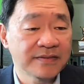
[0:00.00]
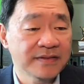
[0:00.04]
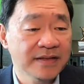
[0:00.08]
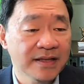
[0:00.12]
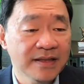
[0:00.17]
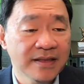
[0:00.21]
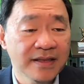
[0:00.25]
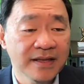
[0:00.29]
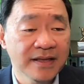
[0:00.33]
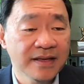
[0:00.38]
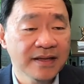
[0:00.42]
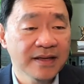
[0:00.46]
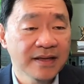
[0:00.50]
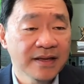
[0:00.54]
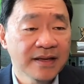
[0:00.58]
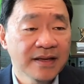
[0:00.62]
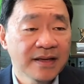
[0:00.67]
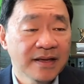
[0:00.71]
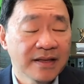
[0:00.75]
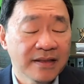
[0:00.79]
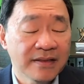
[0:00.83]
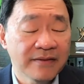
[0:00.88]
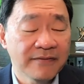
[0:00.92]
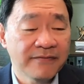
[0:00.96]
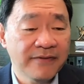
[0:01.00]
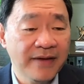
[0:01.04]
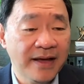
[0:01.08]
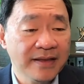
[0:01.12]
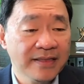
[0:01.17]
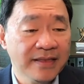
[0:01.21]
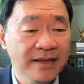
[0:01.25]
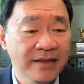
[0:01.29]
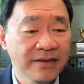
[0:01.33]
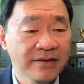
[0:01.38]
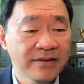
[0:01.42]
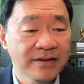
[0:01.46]
I think the fact
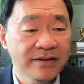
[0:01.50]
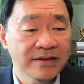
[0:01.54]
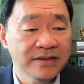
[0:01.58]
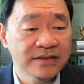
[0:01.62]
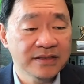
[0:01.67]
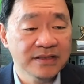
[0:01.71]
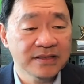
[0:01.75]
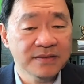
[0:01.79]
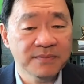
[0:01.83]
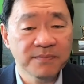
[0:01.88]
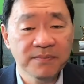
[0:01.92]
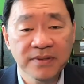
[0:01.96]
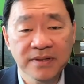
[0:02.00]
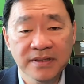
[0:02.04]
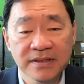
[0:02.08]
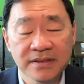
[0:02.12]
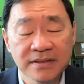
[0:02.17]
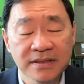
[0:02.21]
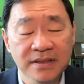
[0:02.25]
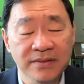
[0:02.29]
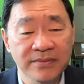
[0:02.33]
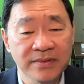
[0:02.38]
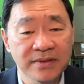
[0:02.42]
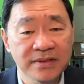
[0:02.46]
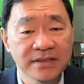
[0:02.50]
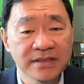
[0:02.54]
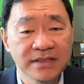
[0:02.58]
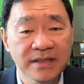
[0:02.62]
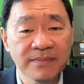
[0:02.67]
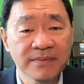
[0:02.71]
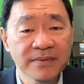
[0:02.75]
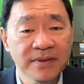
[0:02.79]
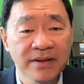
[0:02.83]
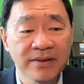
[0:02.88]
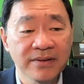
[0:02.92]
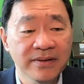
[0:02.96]
that you can just put someone's
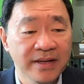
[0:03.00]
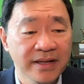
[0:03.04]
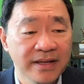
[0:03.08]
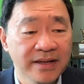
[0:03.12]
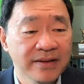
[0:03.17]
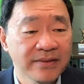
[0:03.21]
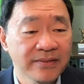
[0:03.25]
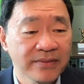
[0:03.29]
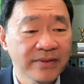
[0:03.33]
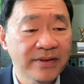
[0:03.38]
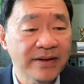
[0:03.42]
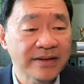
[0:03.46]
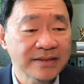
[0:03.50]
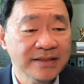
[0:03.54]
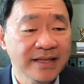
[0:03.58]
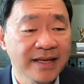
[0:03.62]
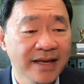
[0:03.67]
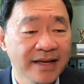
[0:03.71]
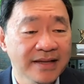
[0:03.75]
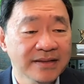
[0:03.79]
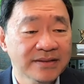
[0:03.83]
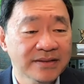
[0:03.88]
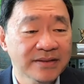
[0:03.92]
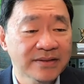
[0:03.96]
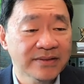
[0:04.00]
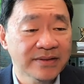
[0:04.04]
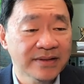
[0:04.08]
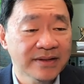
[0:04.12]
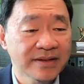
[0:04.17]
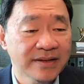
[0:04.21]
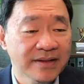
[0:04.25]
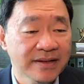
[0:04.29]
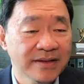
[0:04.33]
zip code in who has cancer and